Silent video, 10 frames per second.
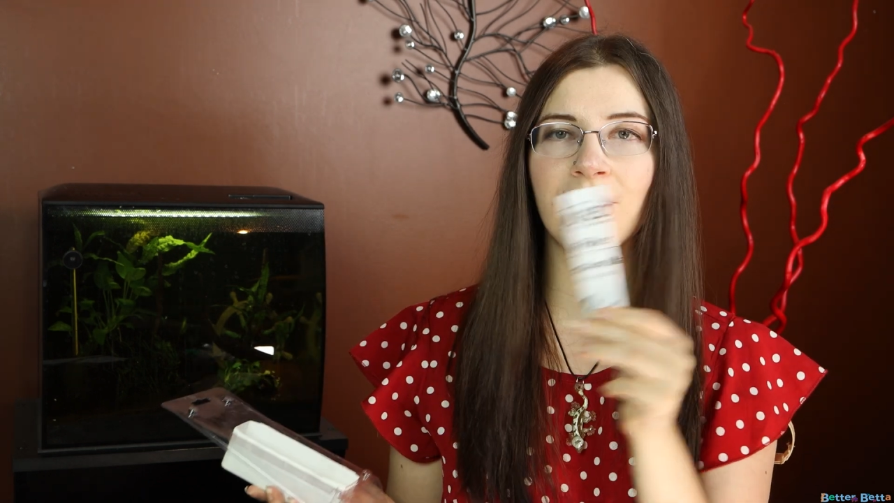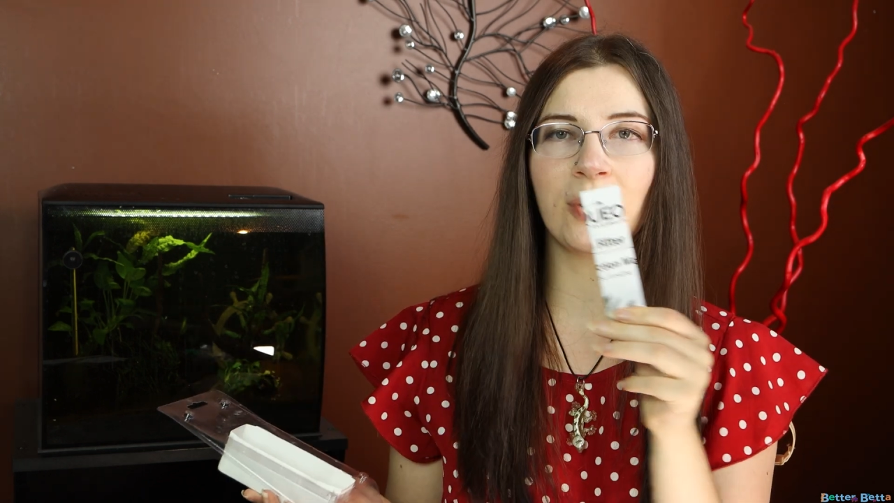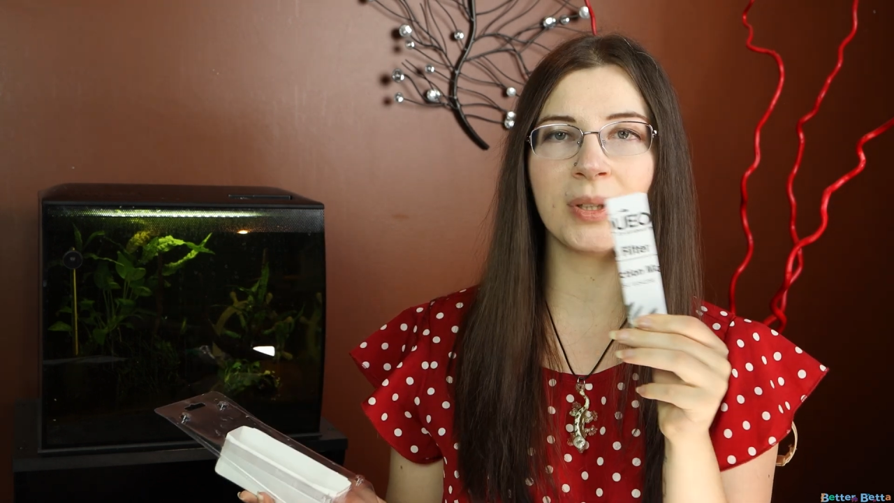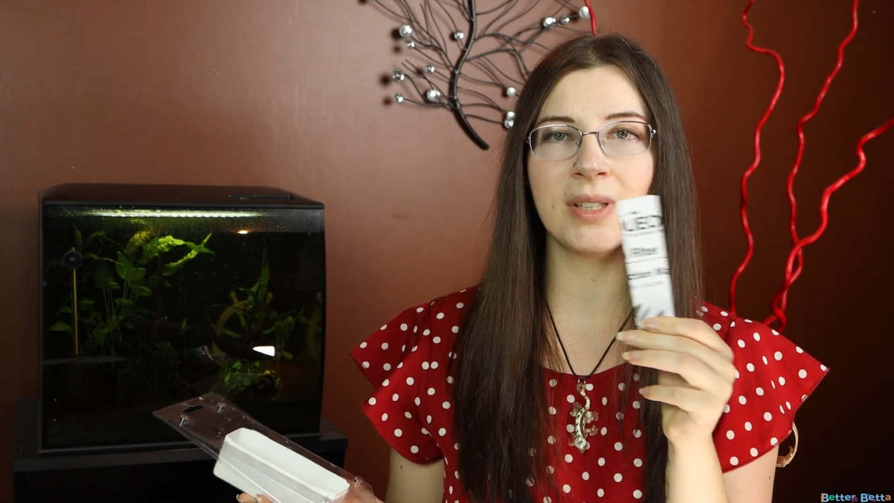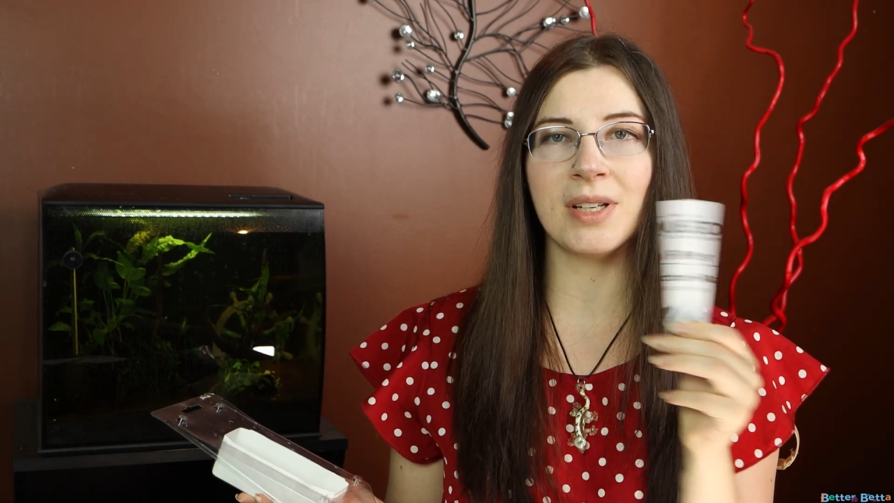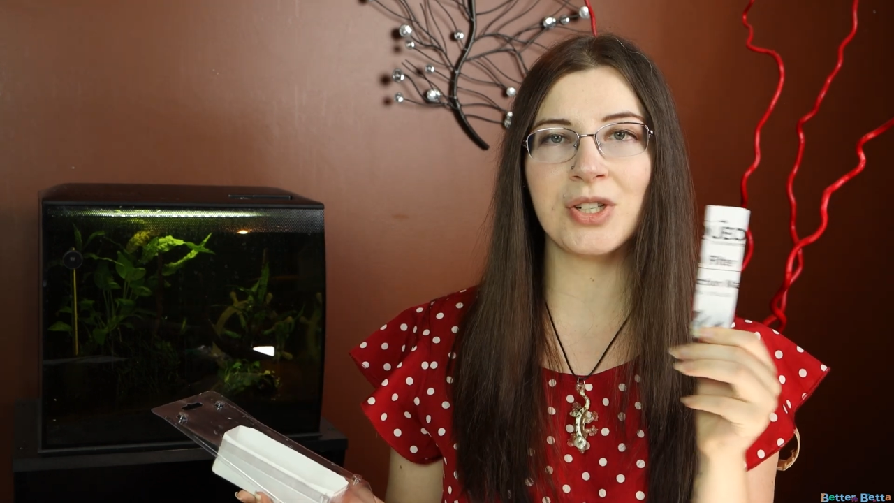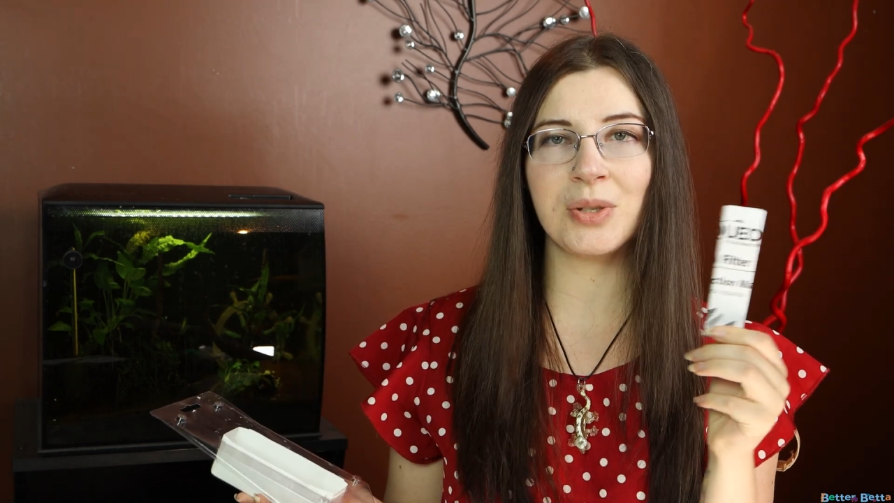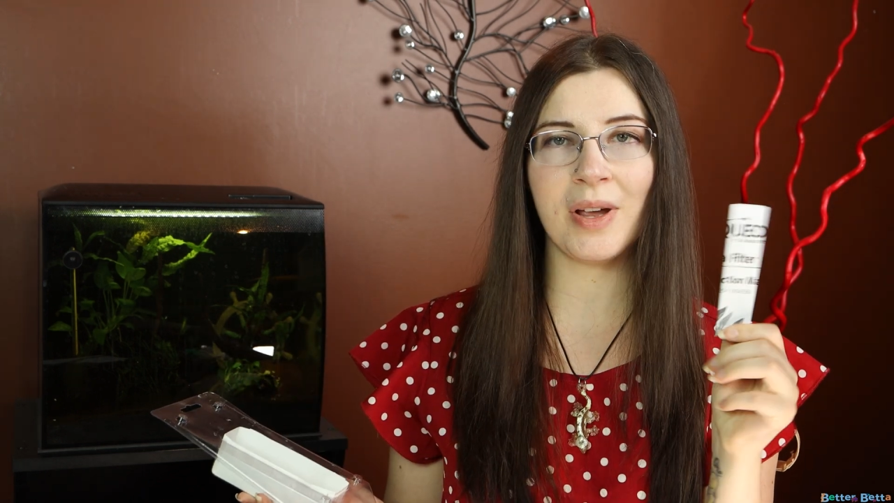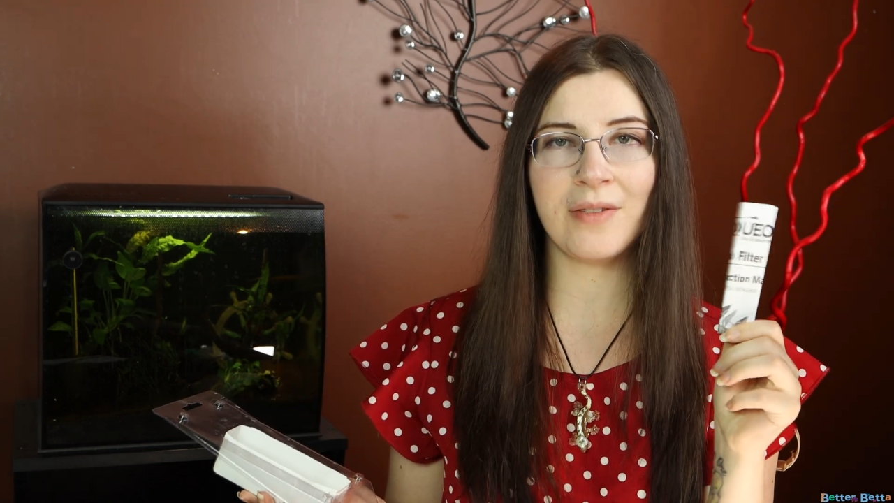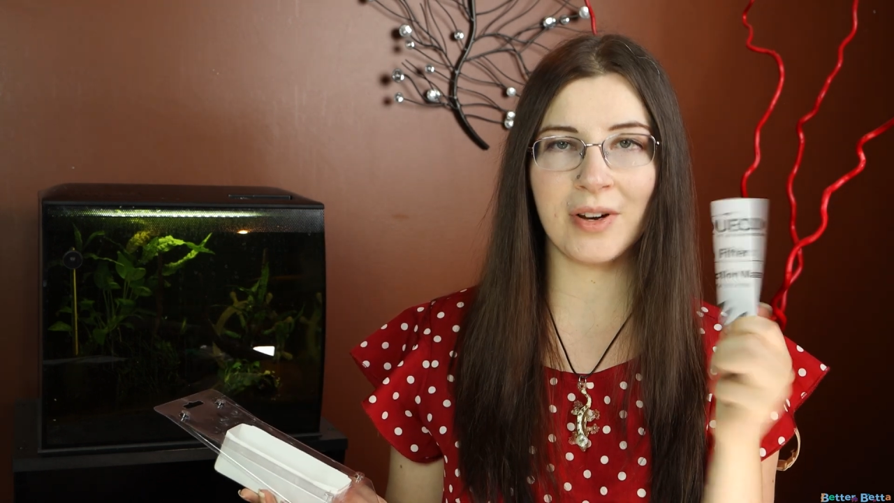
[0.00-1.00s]
folded
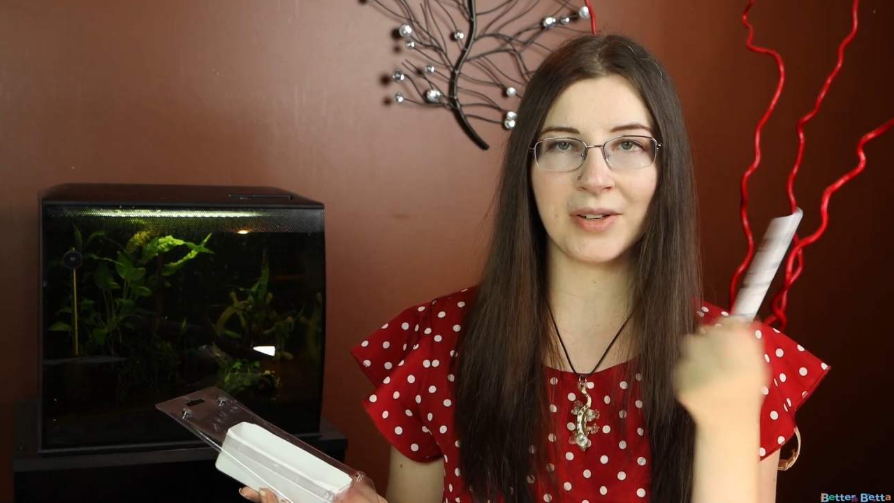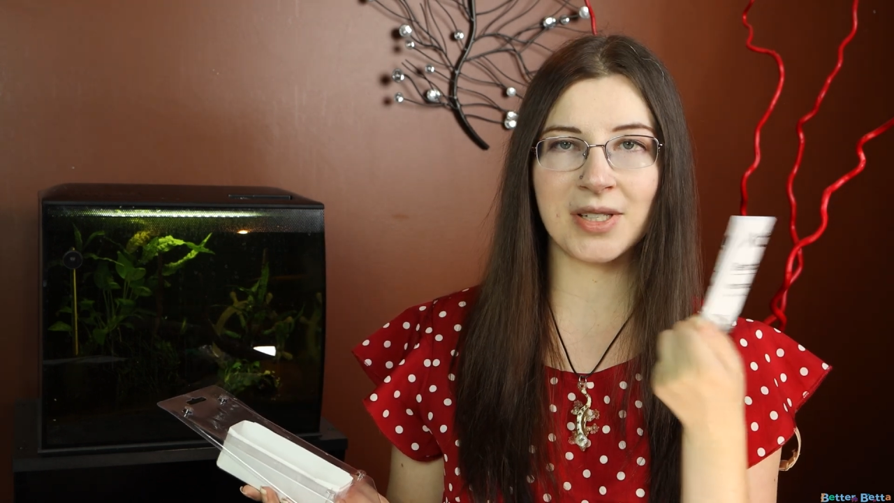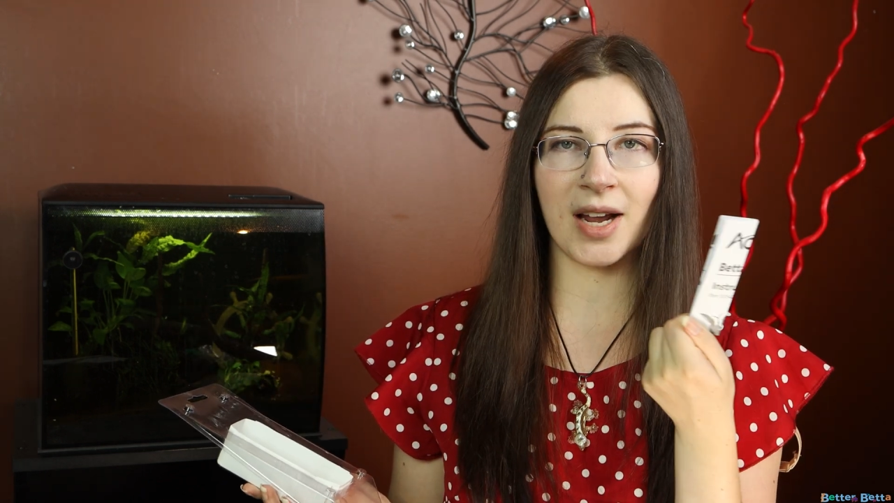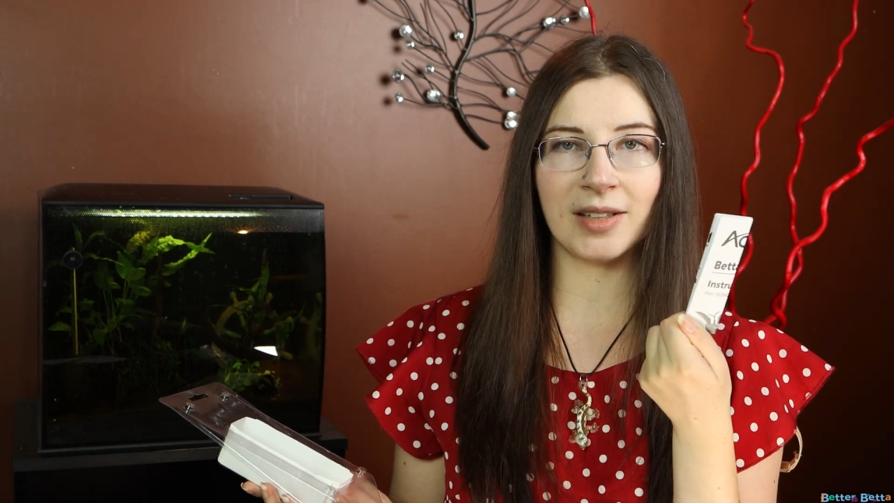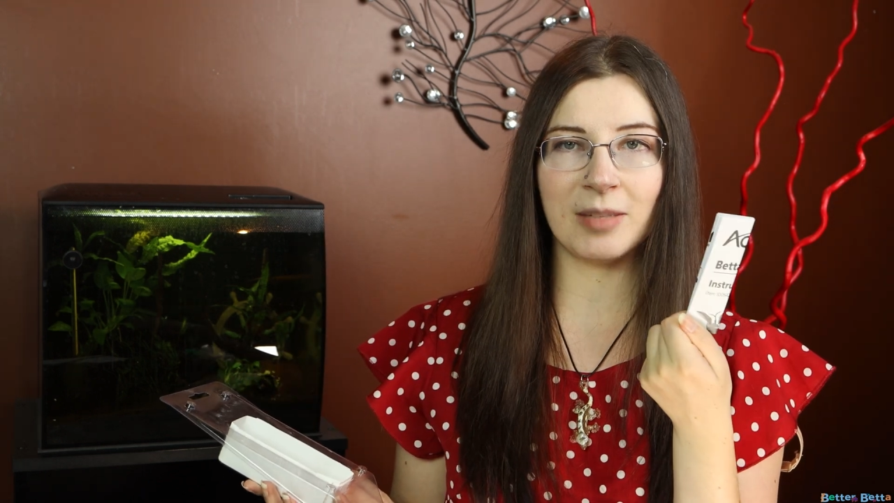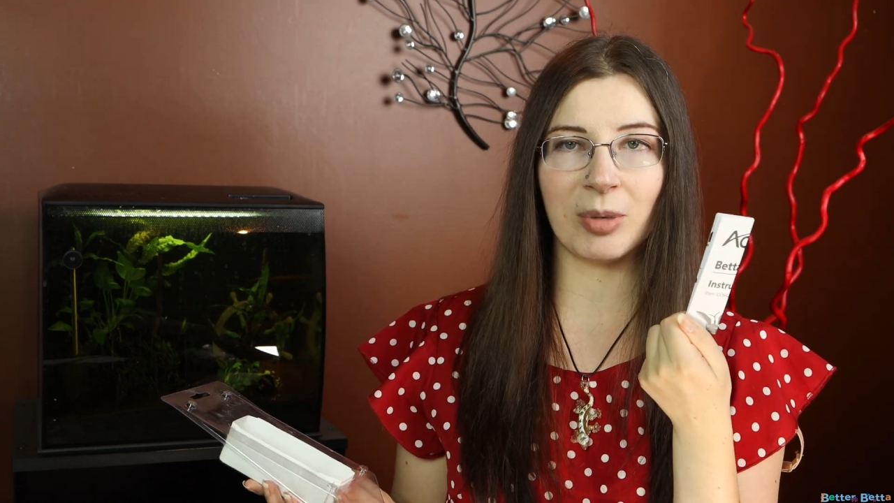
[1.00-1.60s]
into a very tiny